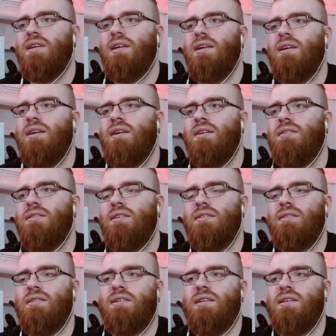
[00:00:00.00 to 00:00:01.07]
Uh, season.
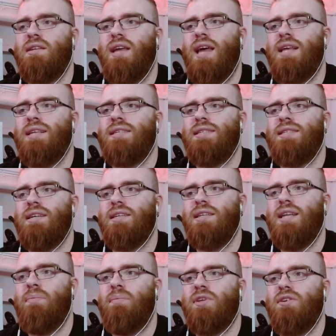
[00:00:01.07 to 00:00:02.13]
This season has 13
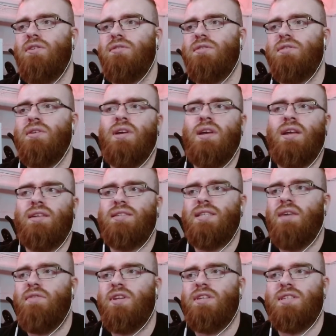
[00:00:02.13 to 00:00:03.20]
episodes,
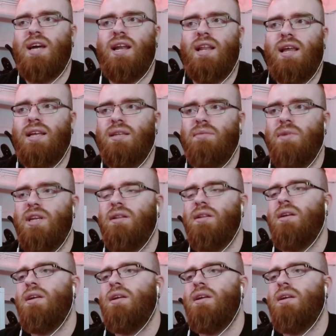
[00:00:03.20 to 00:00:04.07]
7 is kind of like the middle.